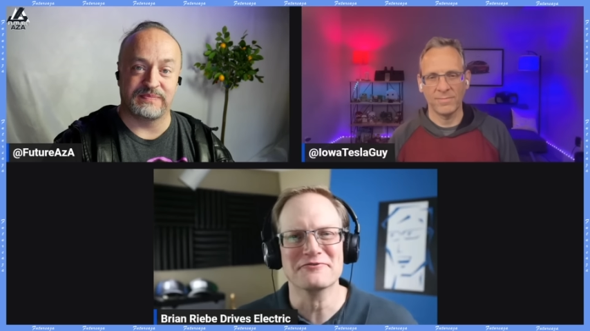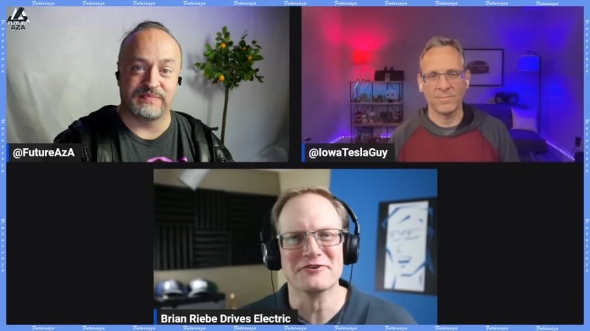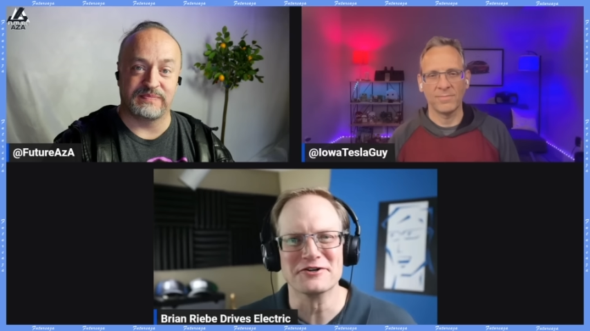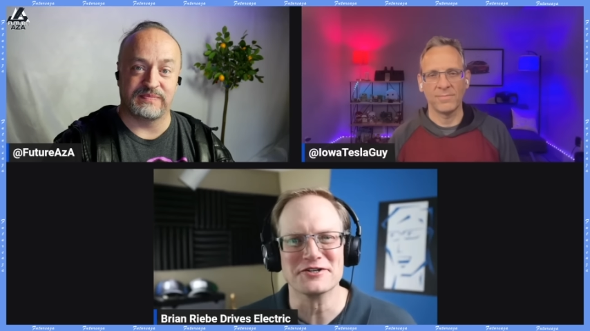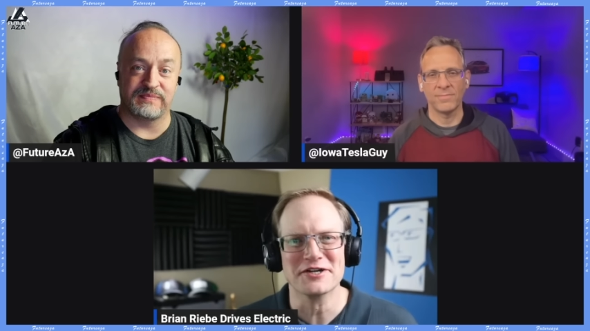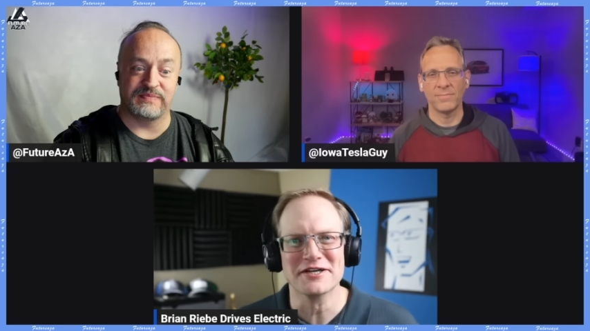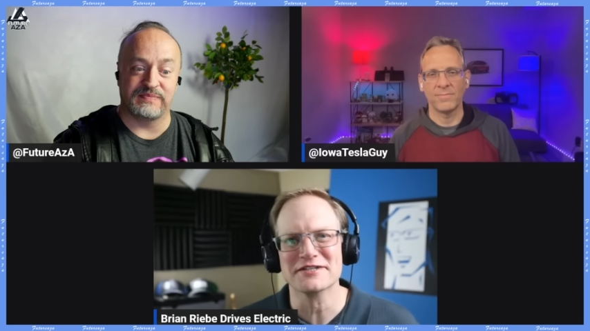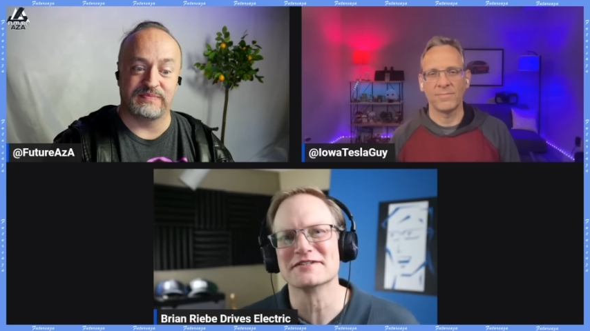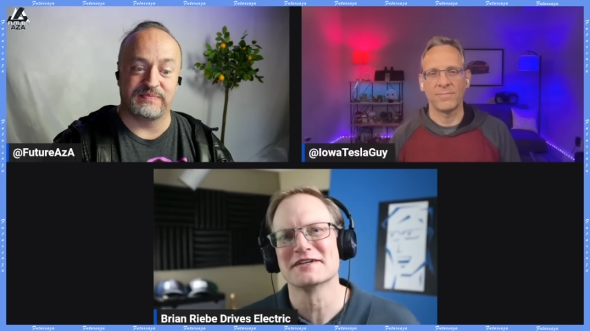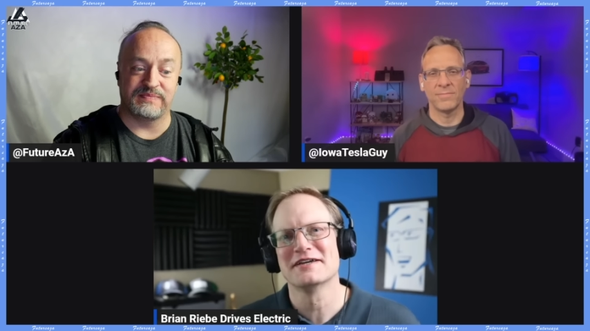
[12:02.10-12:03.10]
Speaker 1: this new
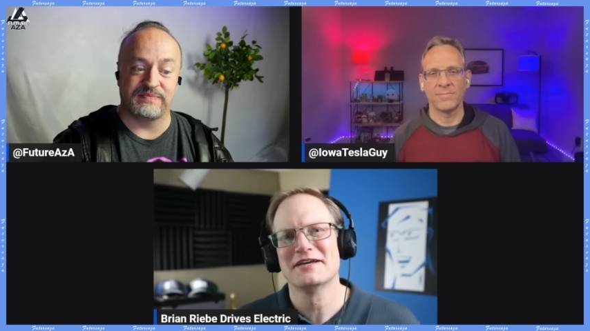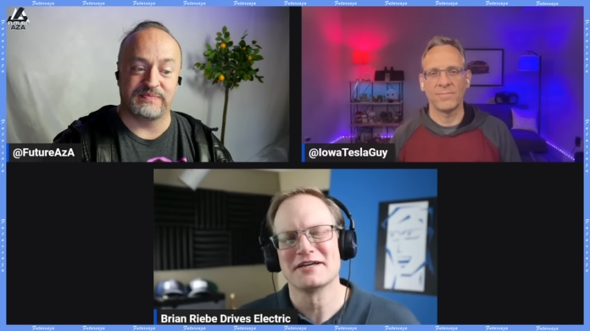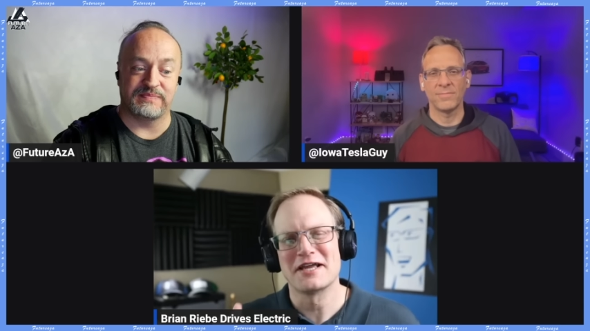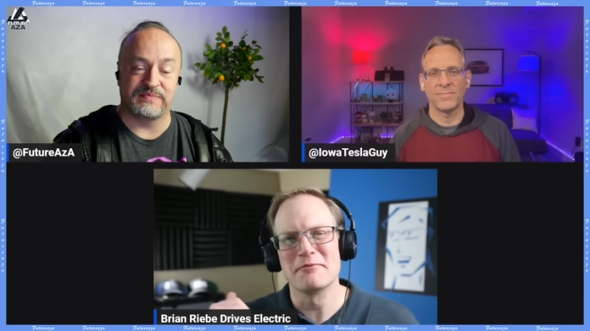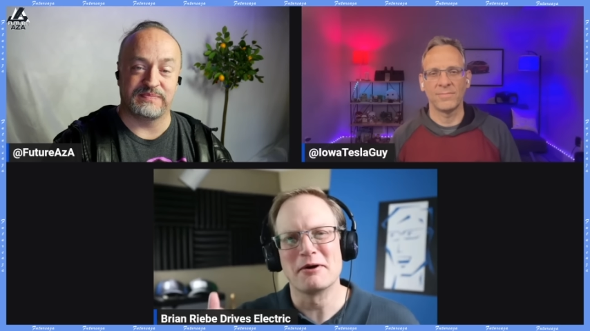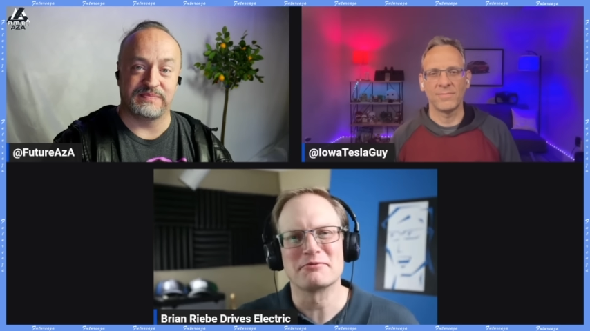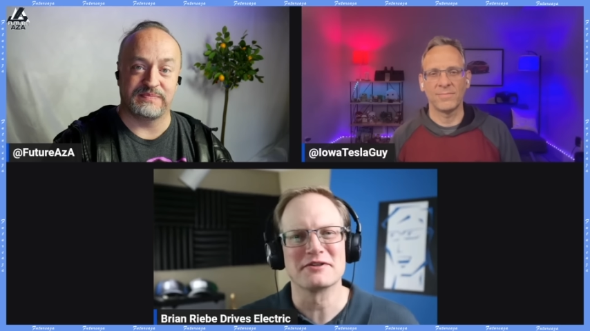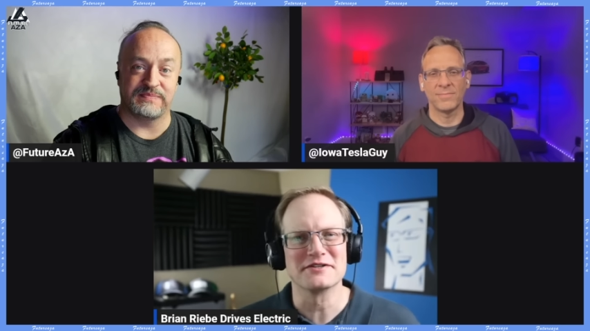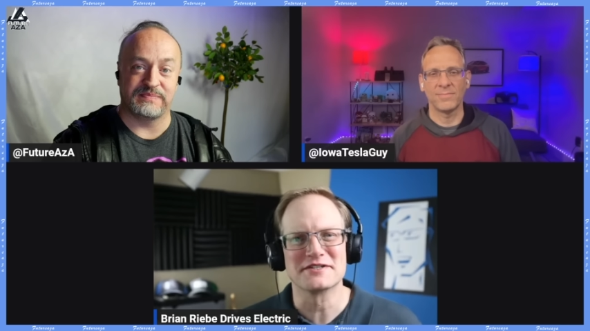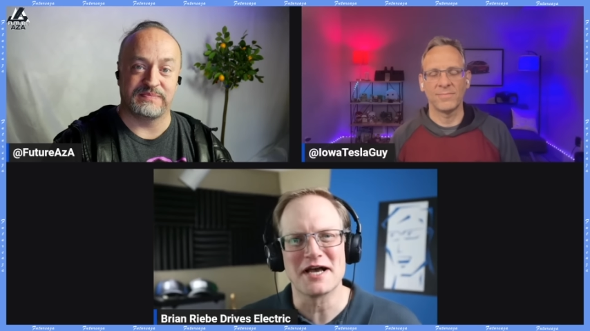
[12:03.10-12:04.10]
version is. Came
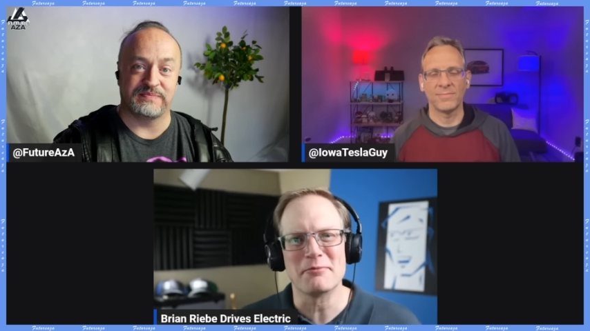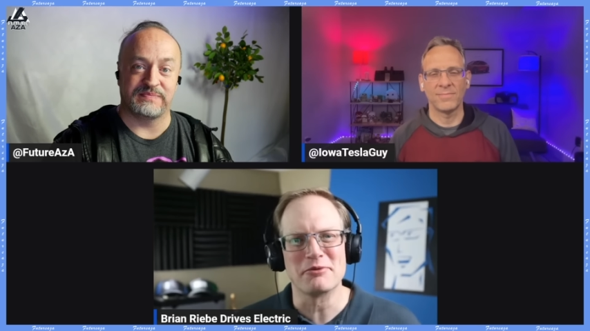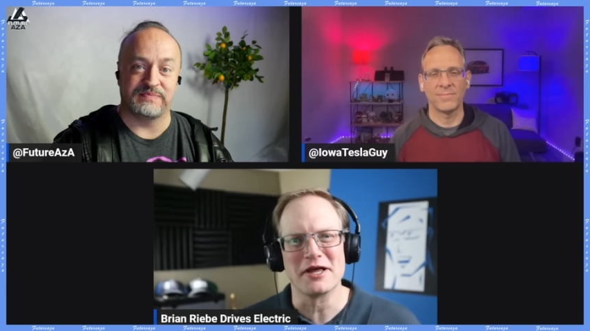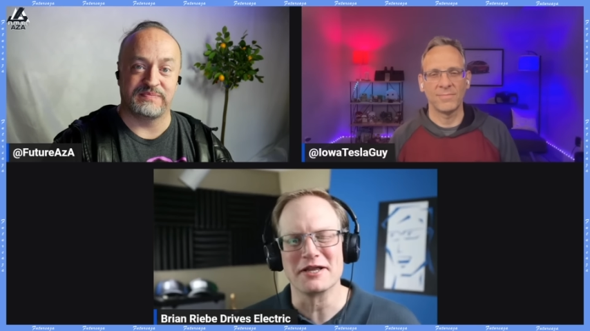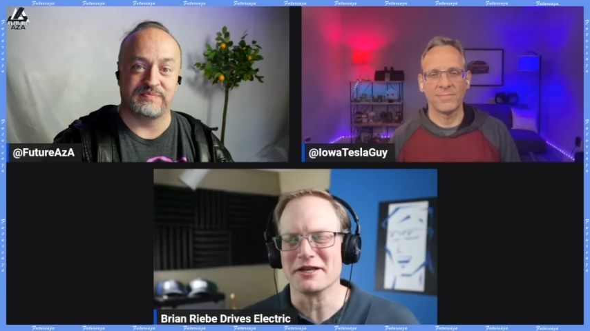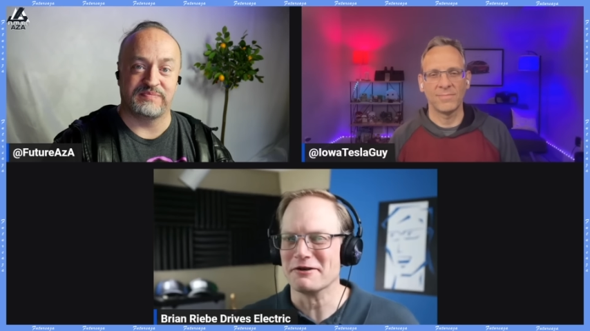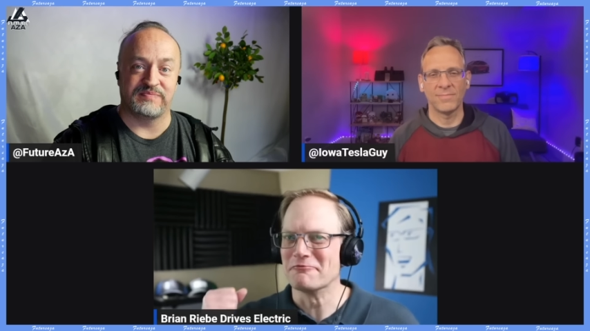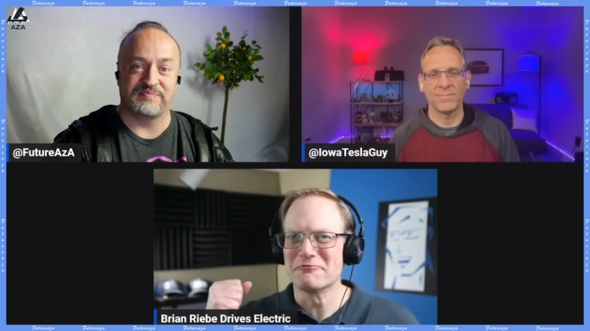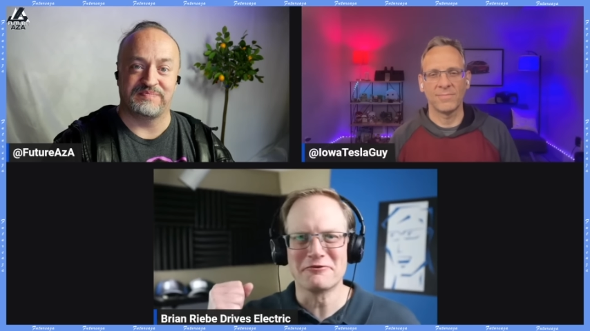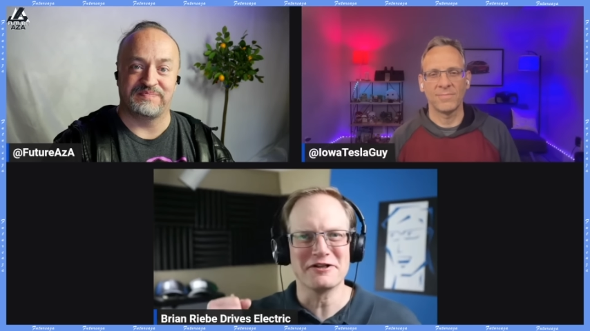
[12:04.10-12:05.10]
up to the stoplight
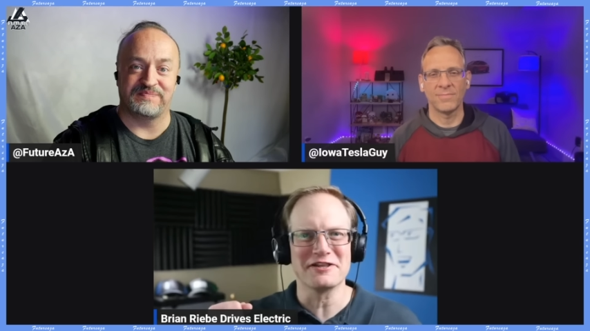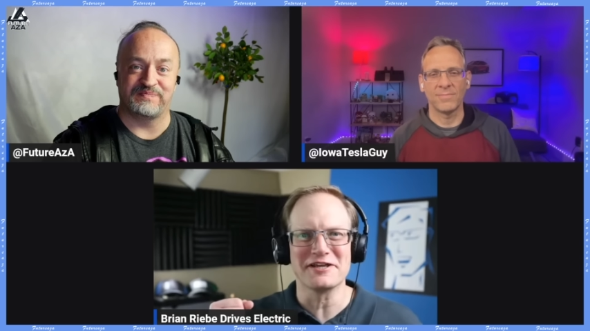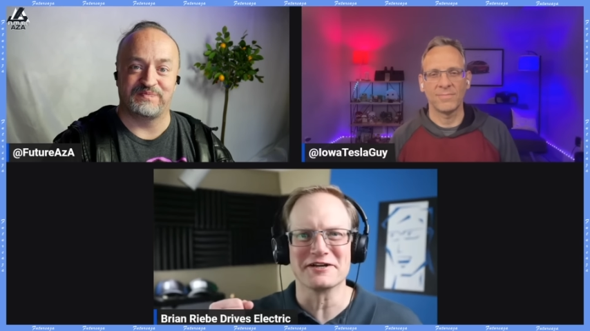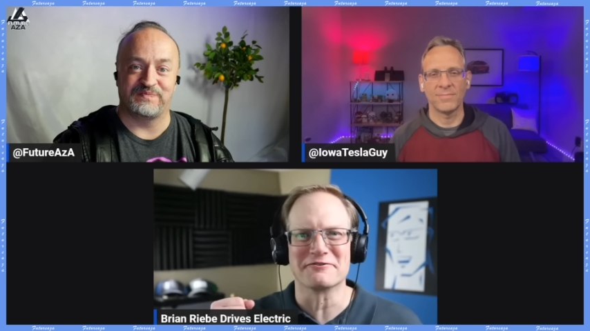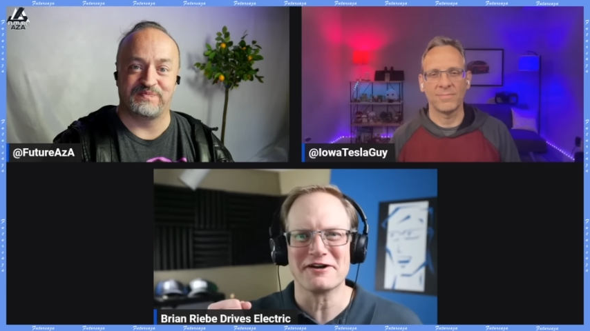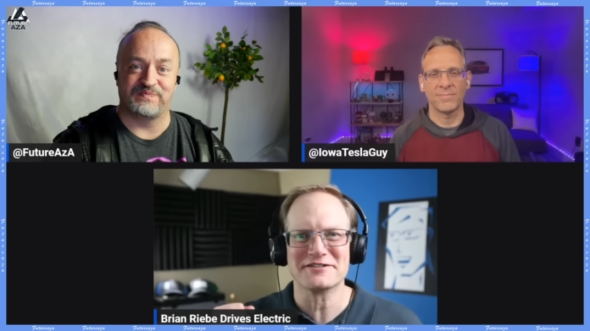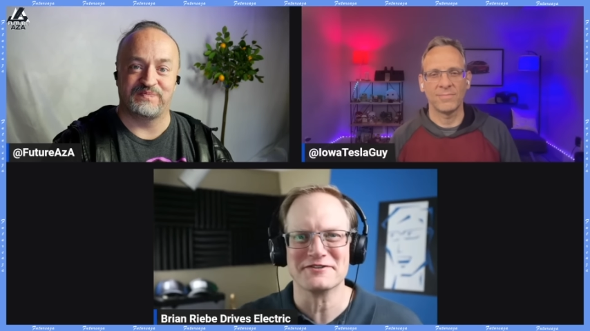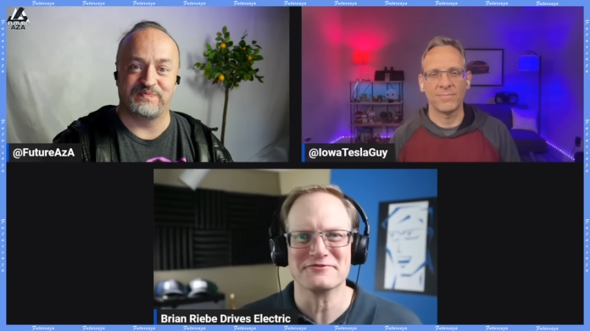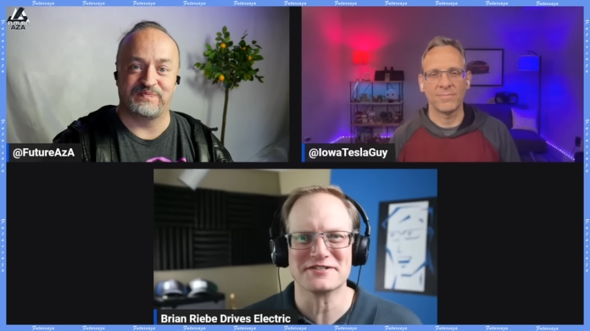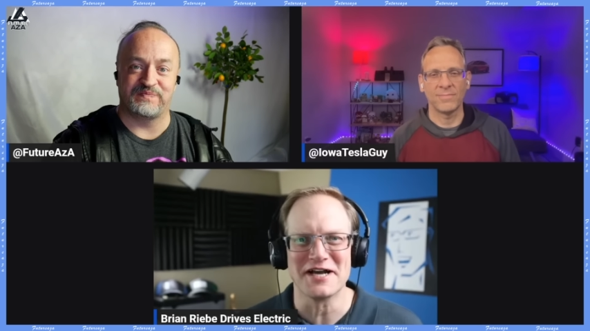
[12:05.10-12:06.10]
and really
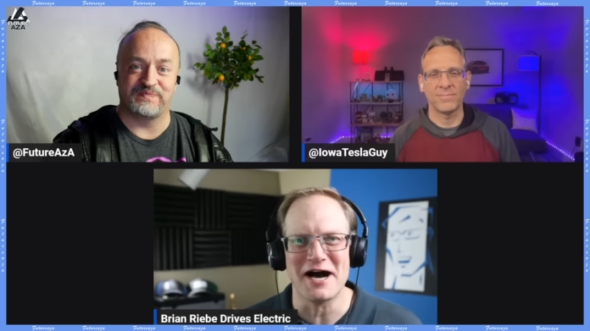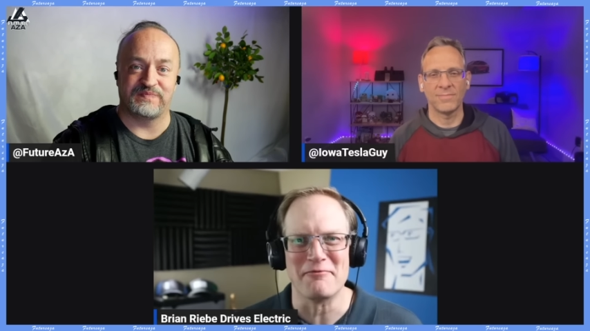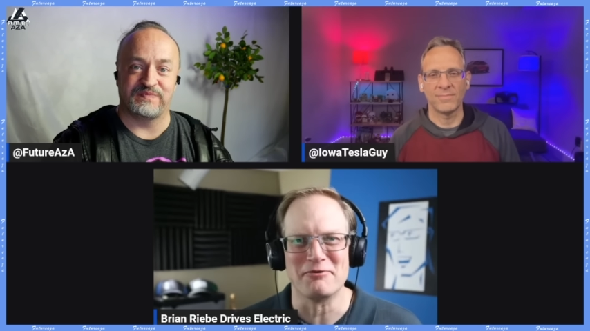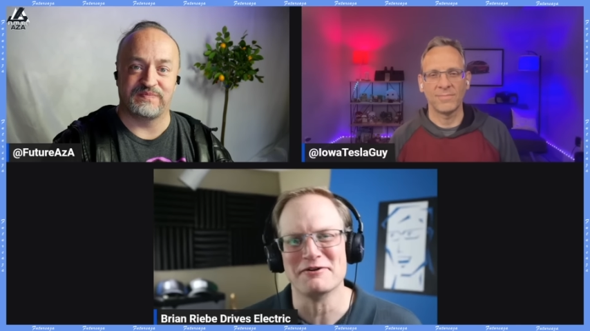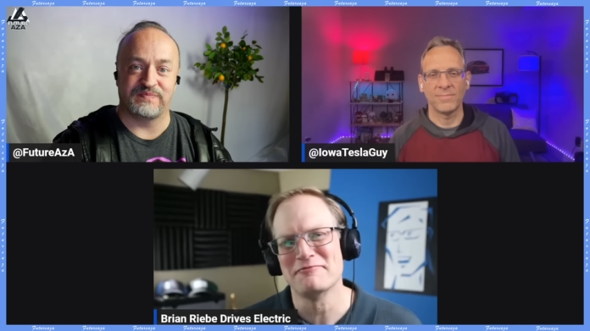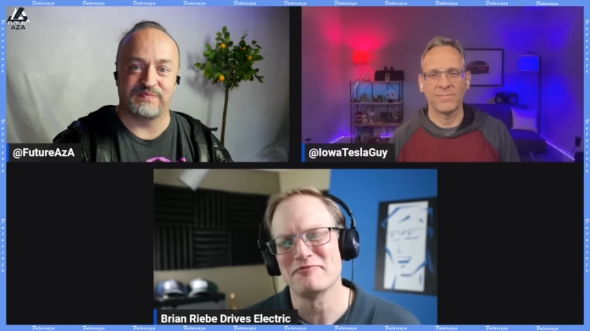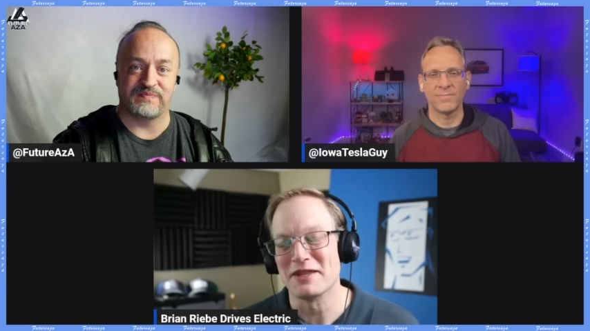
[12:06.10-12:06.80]
aggressive stop.